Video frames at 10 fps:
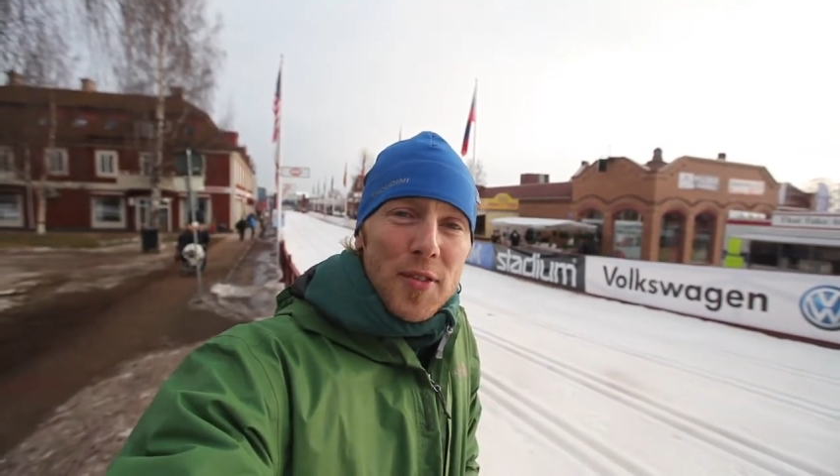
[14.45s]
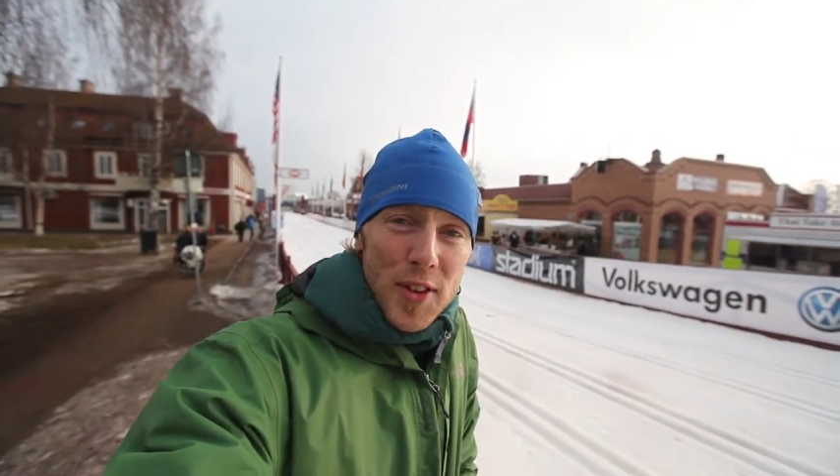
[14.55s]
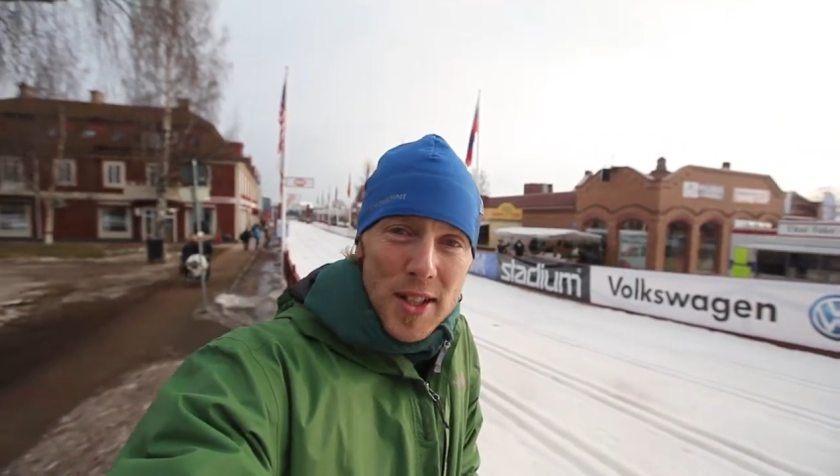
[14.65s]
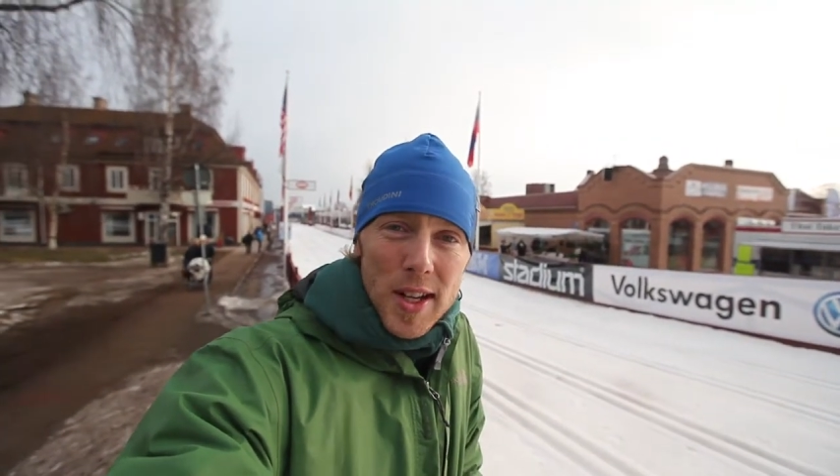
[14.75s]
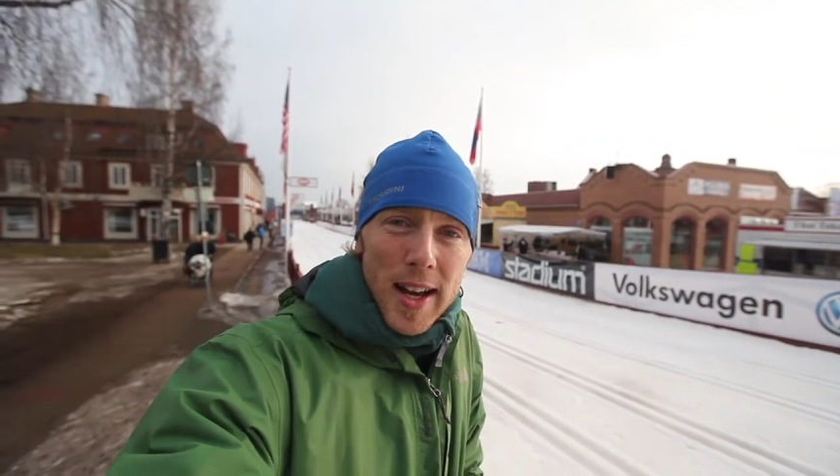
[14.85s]

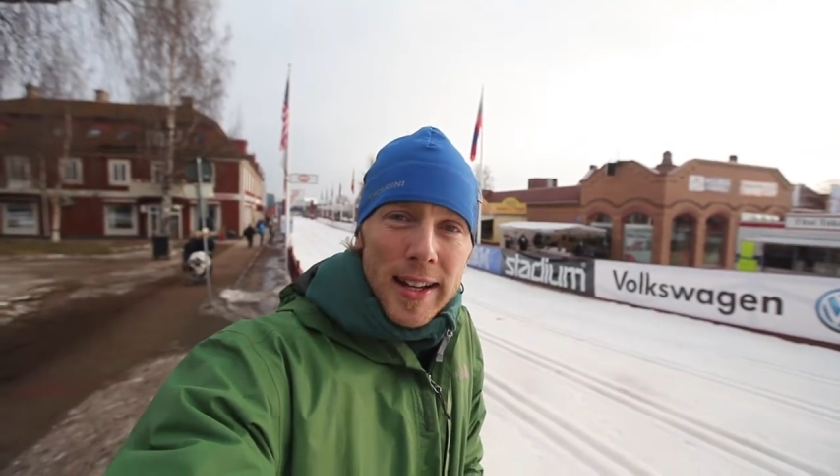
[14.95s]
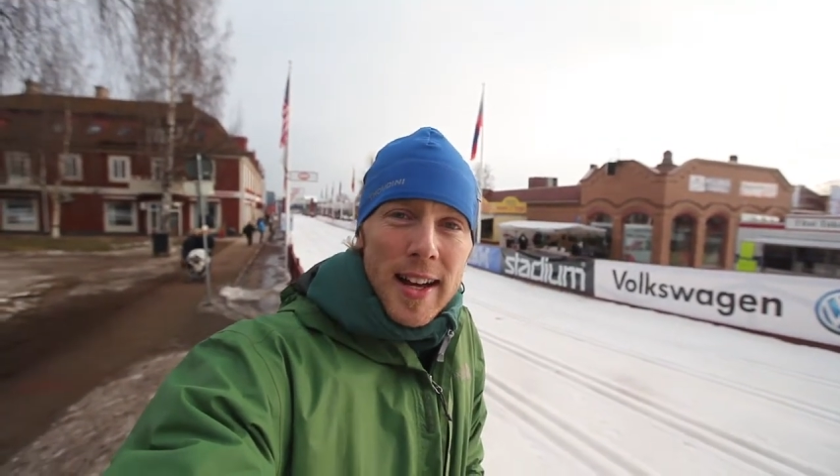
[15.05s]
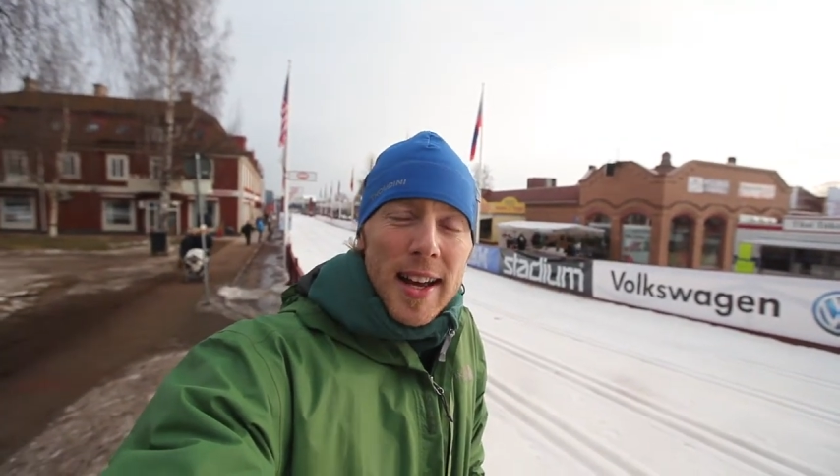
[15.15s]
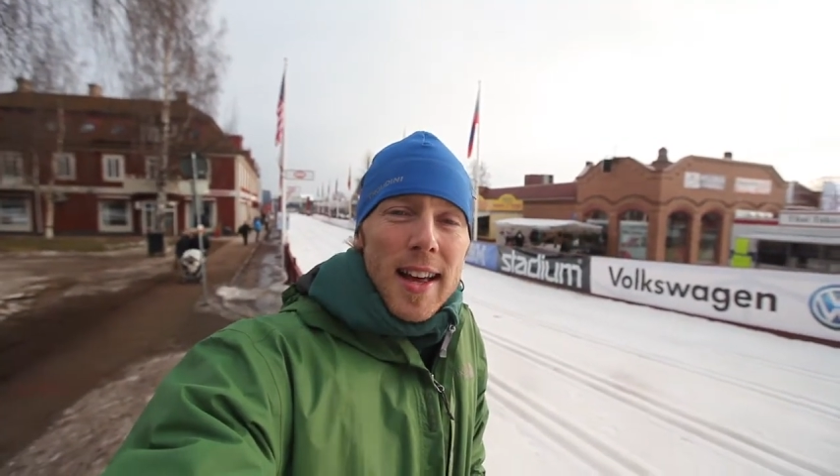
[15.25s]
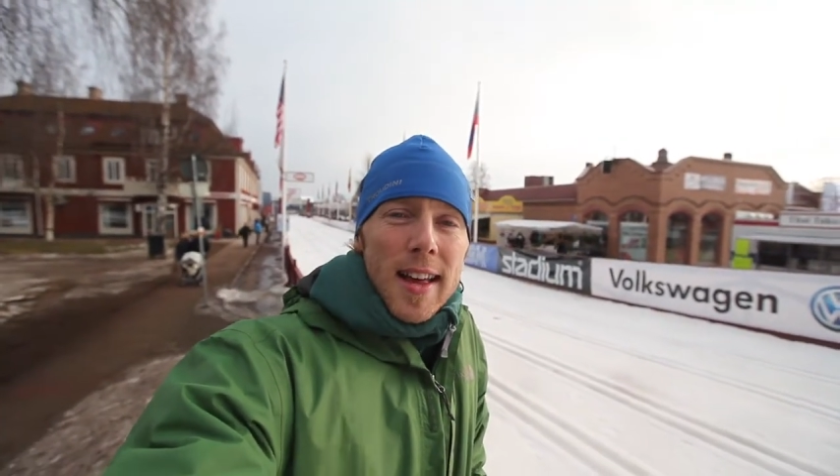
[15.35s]
finish line
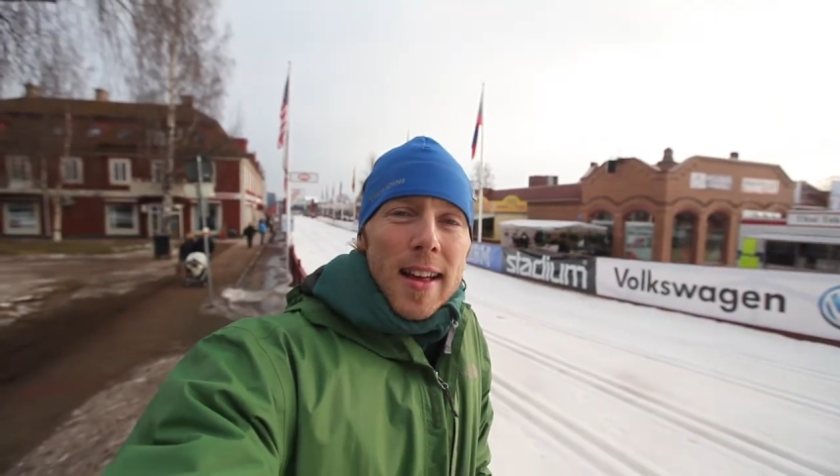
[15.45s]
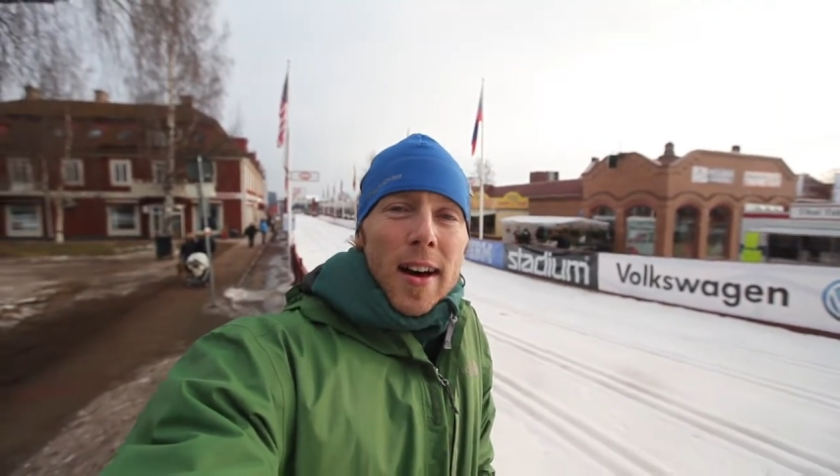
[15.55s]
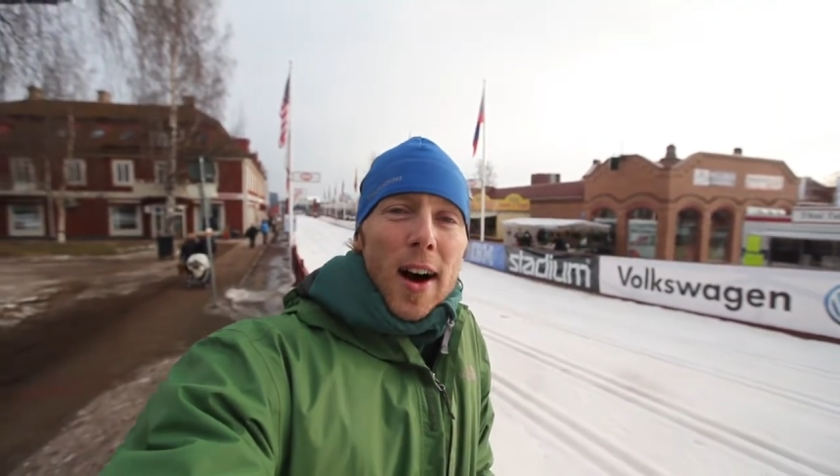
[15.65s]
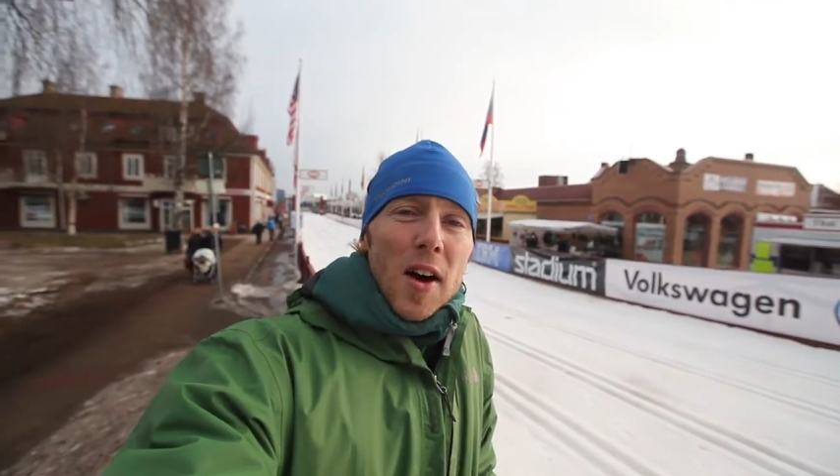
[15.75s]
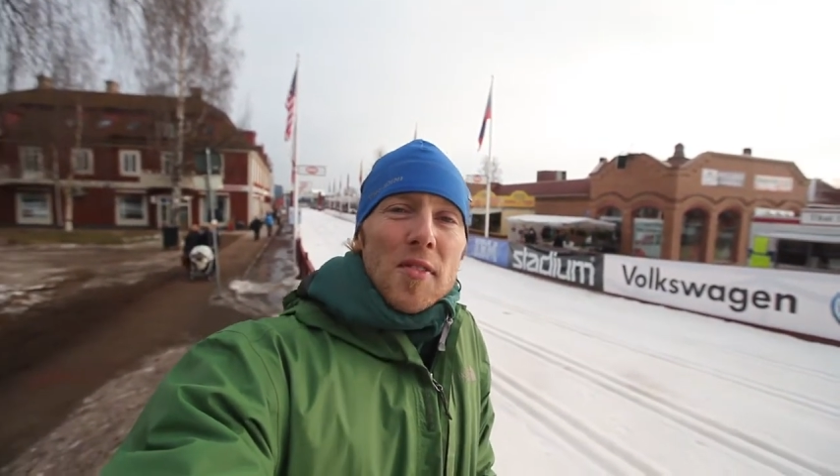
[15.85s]

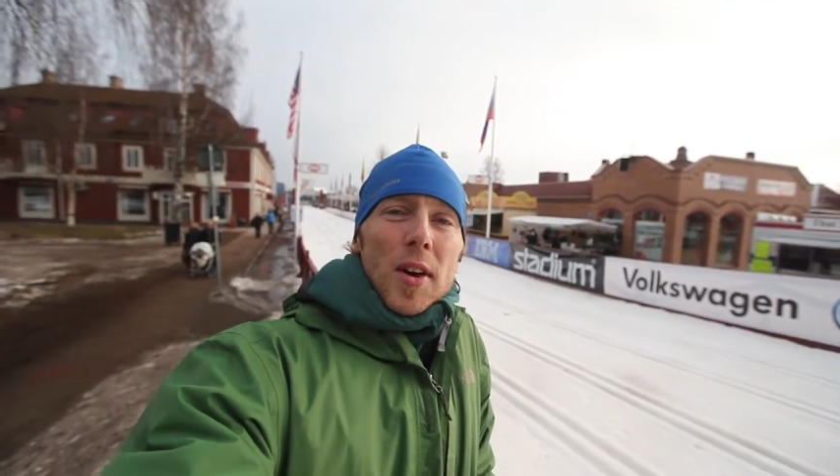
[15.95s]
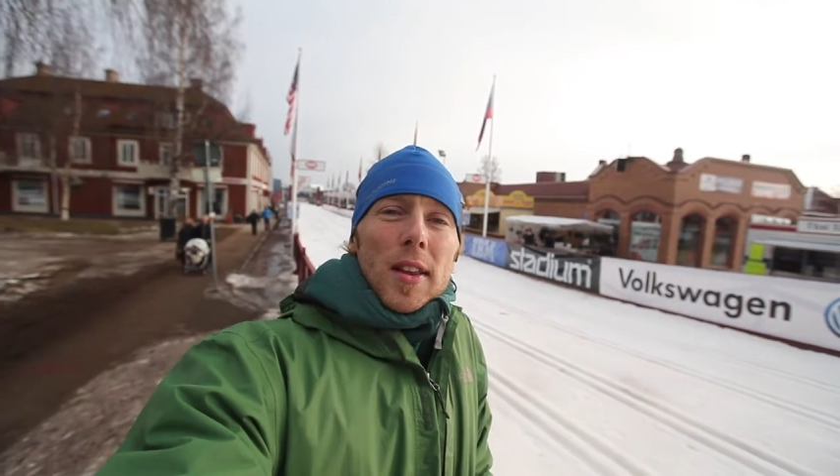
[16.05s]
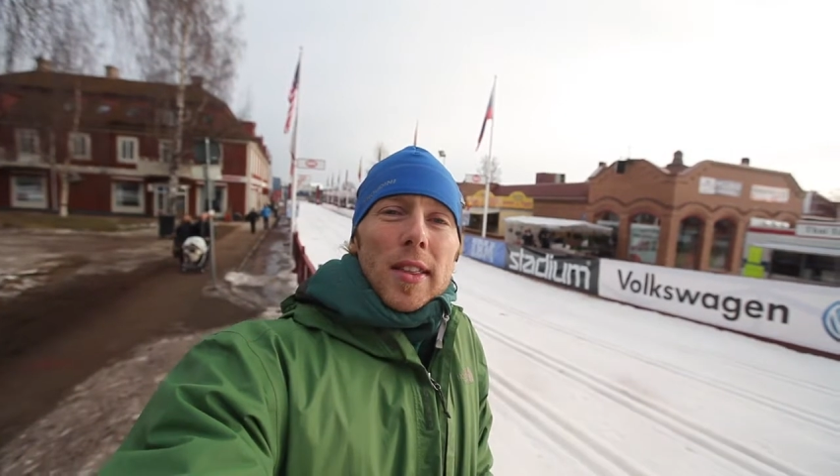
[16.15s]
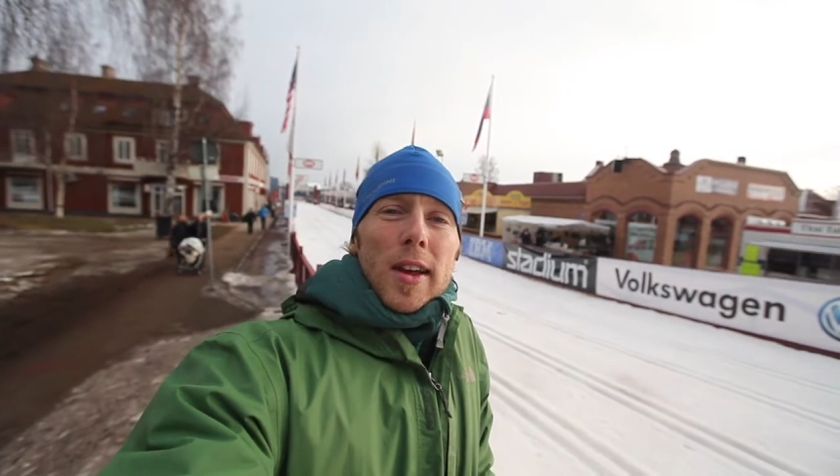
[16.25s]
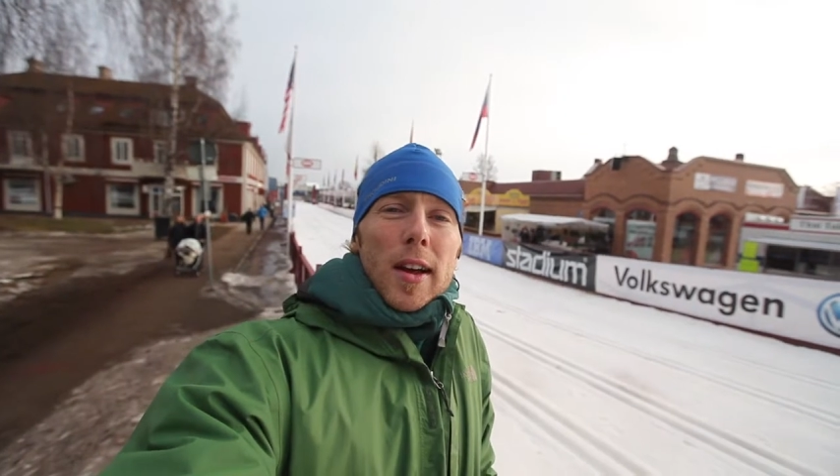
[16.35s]
of
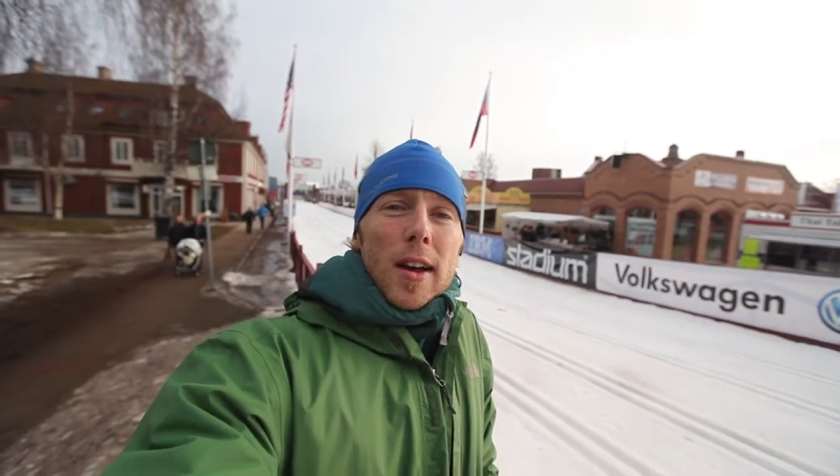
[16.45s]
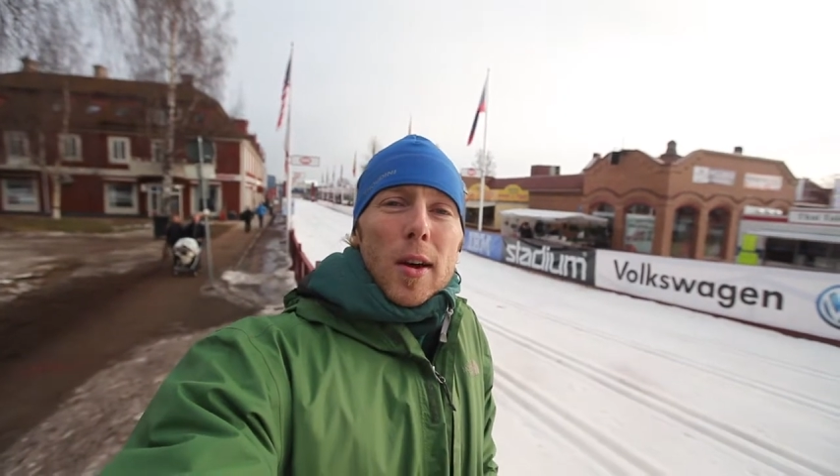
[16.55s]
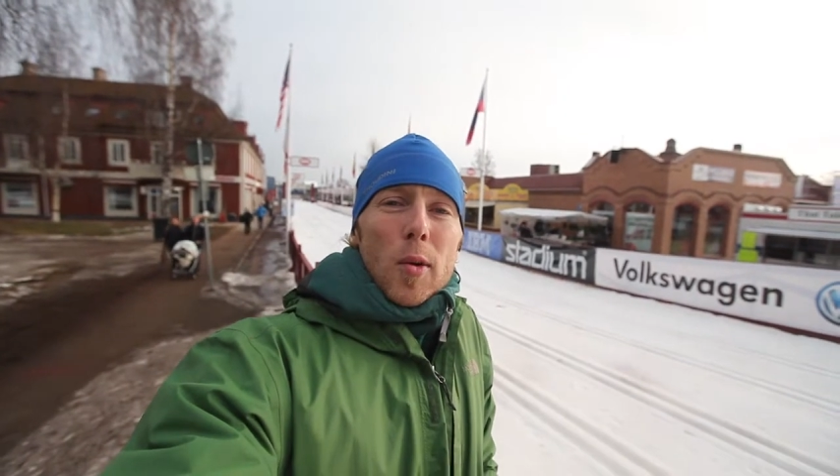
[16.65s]
the